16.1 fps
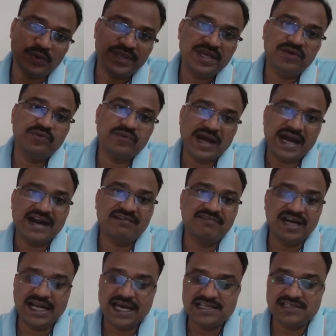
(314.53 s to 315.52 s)
give
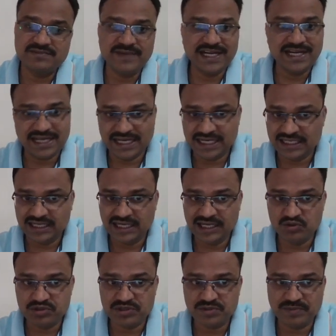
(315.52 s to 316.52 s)
advertisement in the
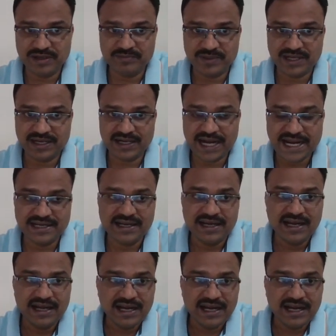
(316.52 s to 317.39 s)
newspaper right